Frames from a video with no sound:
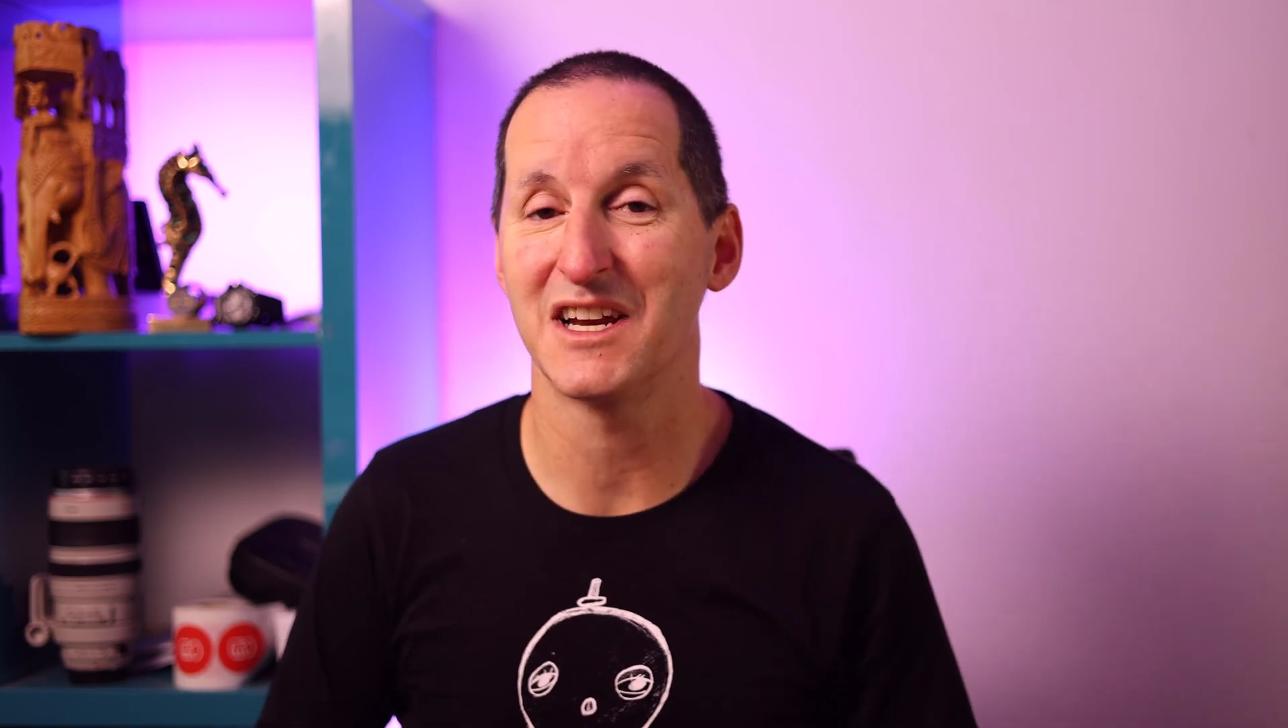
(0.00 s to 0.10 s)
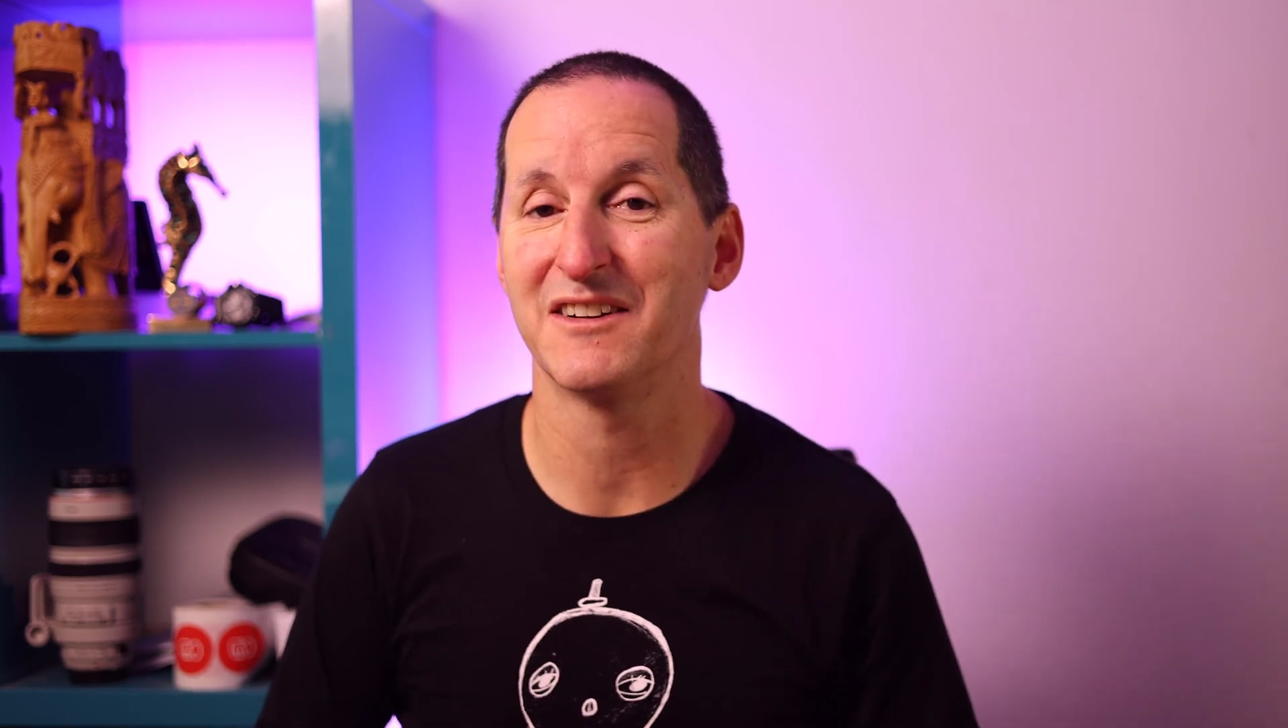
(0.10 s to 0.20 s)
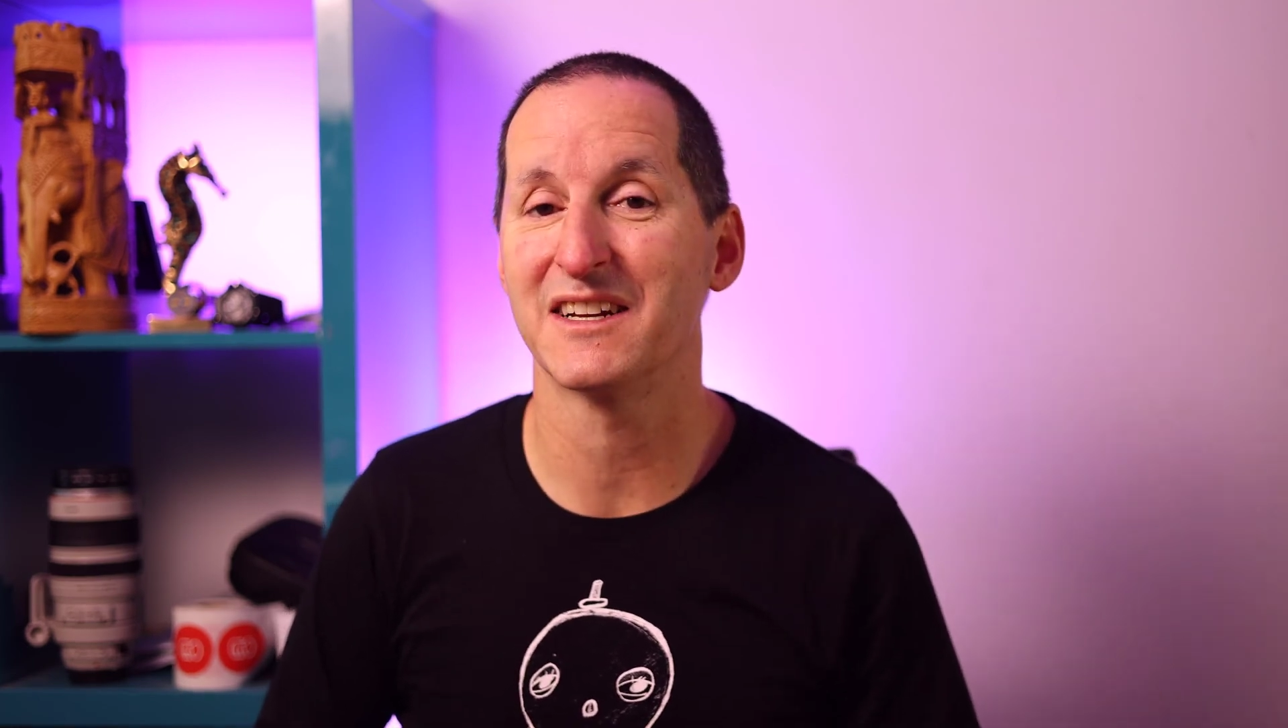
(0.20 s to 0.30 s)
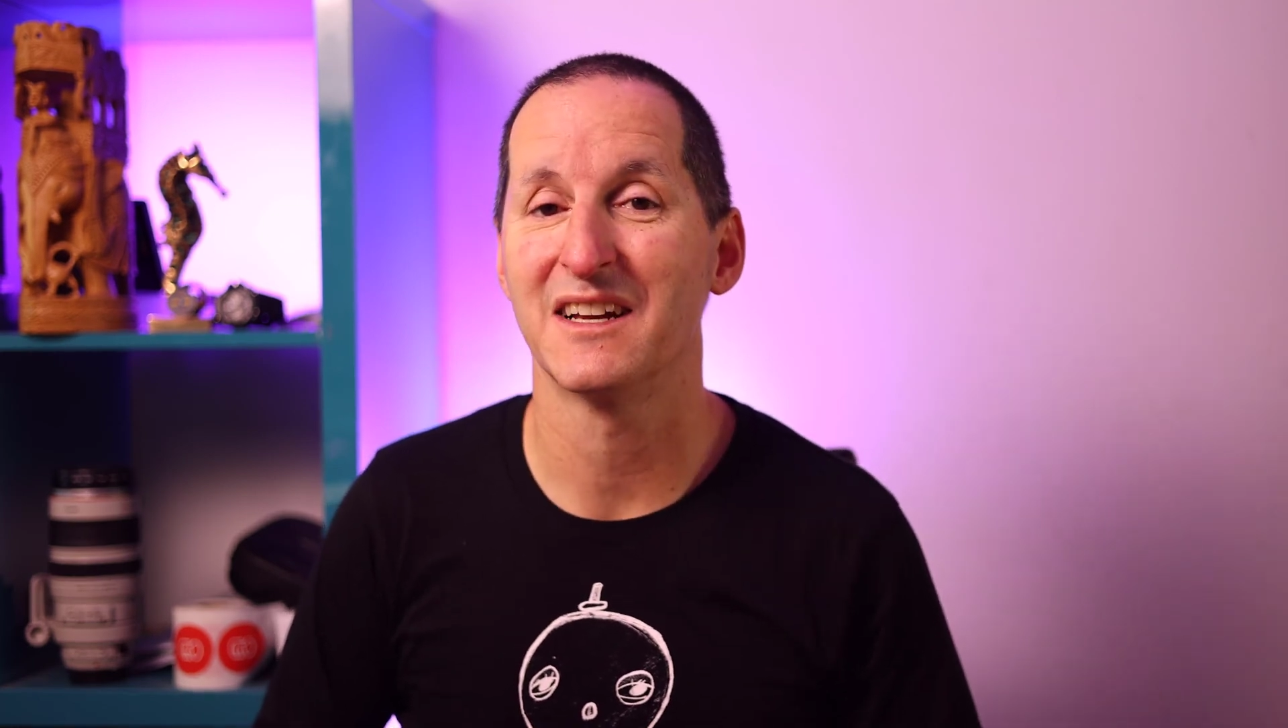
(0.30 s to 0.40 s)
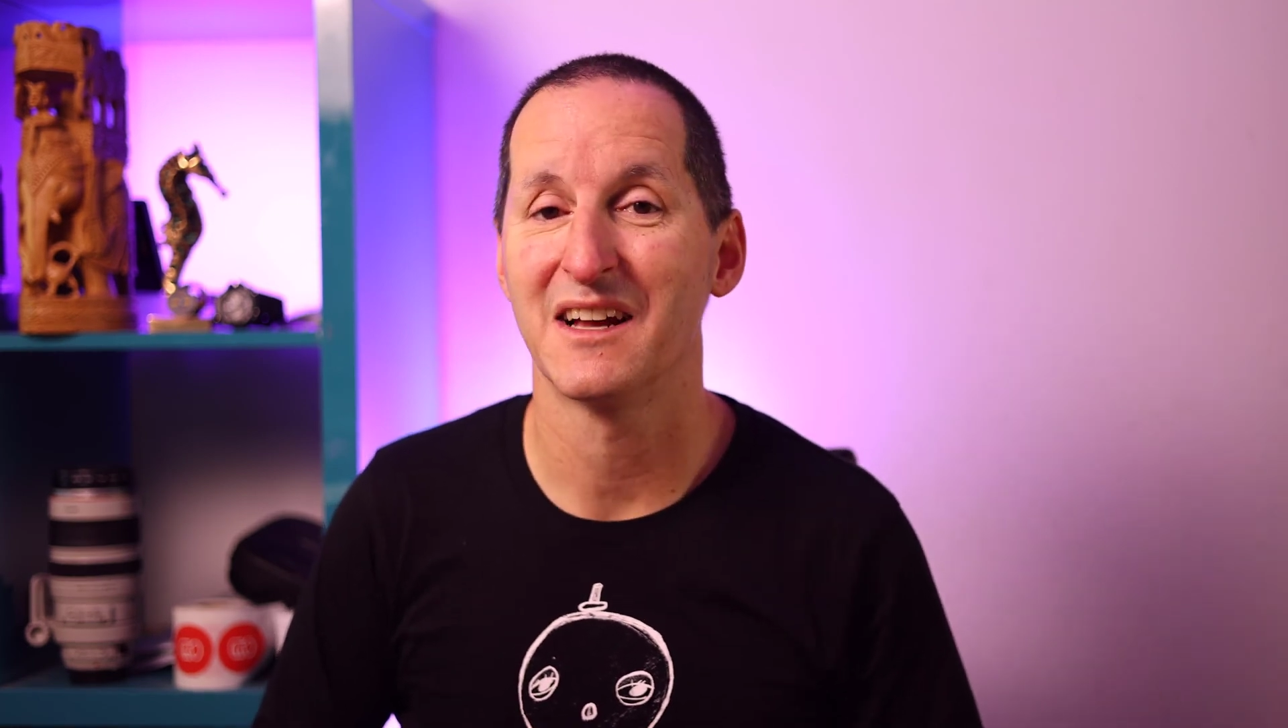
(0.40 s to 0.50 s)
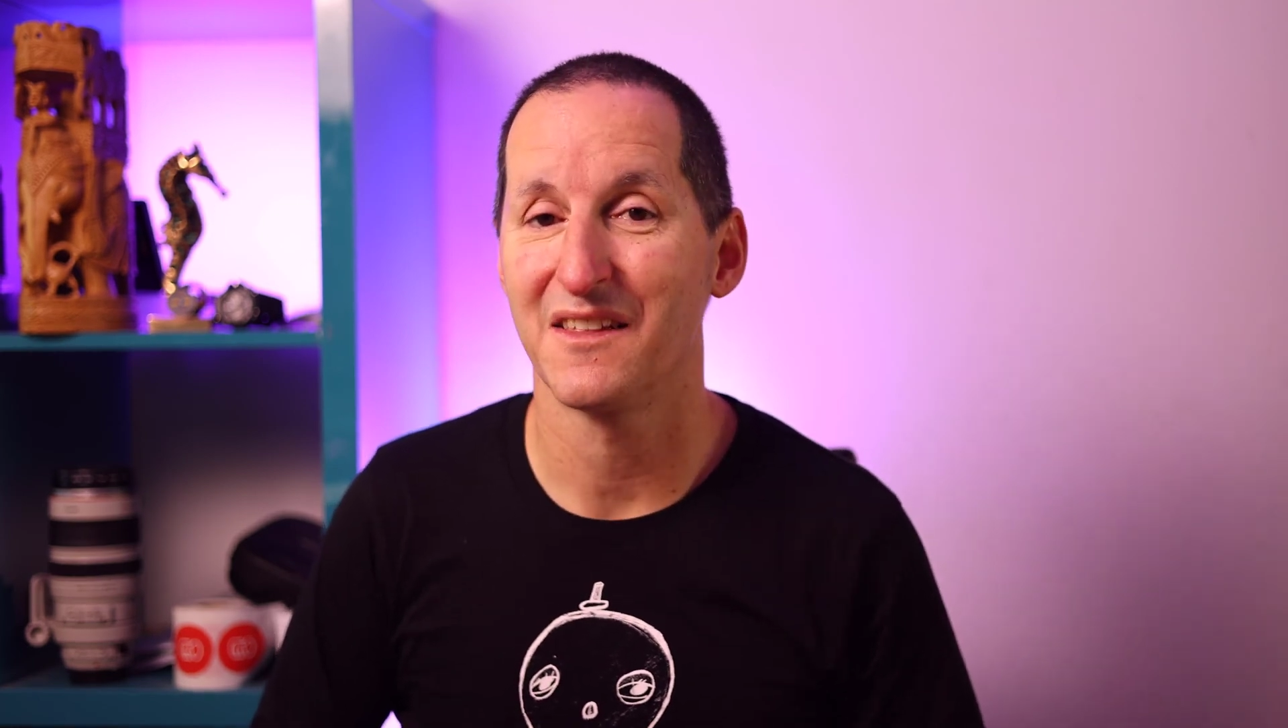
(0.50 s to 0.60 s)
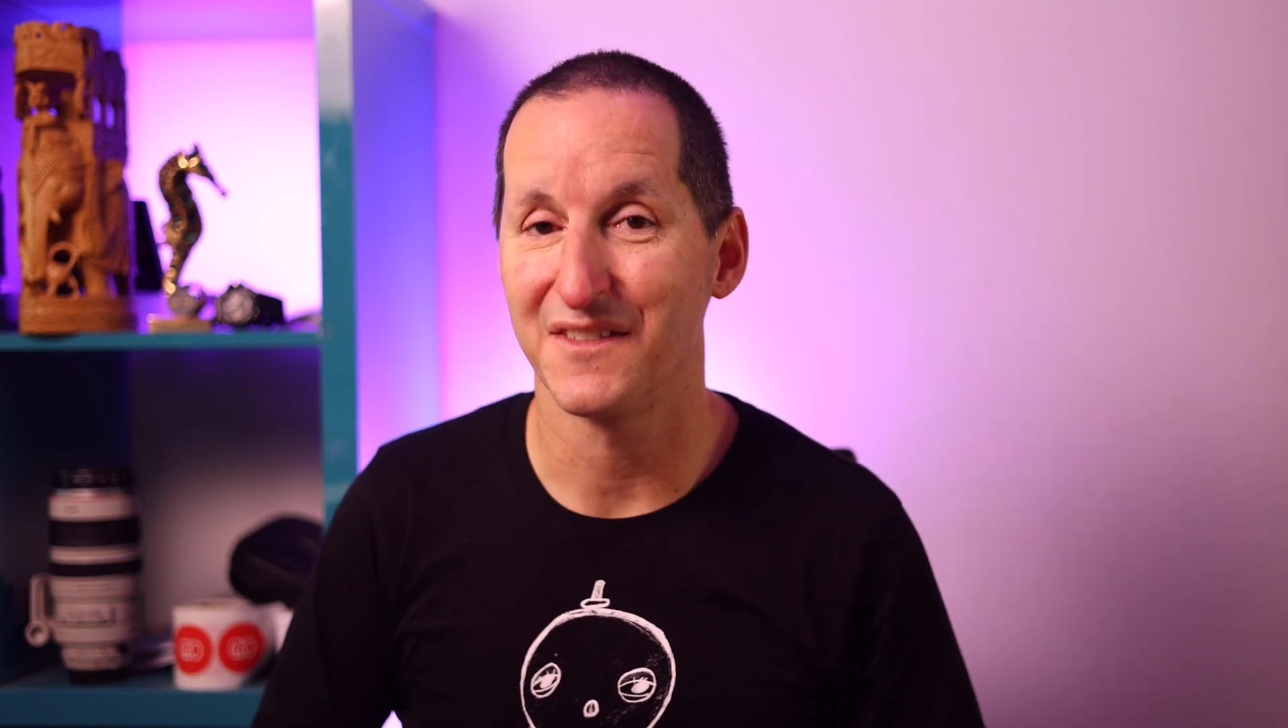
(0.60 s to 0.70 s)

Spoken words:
sharing